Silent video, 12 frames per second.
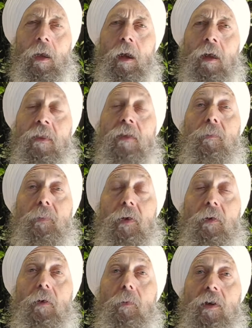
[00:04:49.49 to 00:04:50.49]
And then the
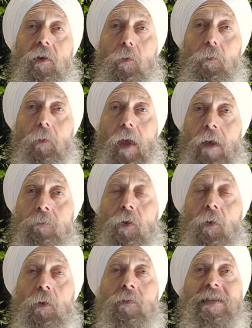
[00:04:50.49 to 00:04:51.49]
beauty, when you have
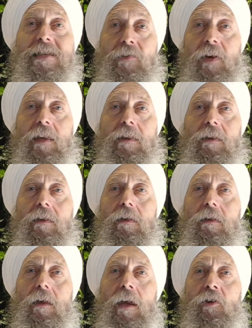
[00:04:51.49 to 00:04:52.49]
your own strength
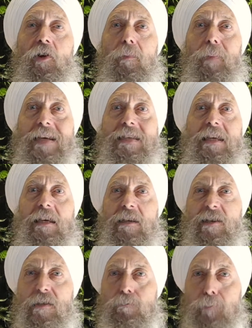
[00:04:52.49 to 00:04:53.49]
and your capacity to
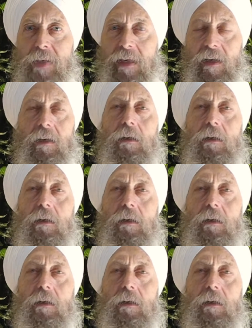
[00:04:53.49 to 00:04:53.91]
speak